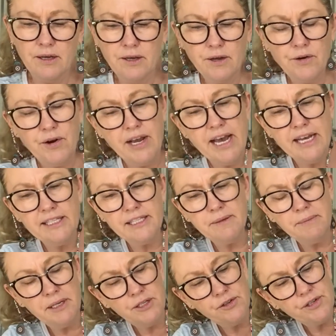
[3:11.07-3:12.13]
create some
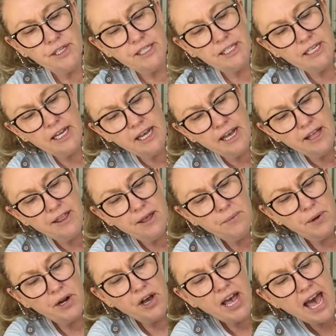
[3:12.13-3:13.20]
interest. And
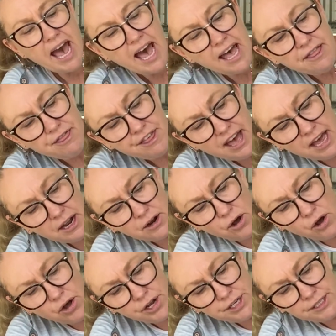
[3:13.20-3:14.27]
when I add that on,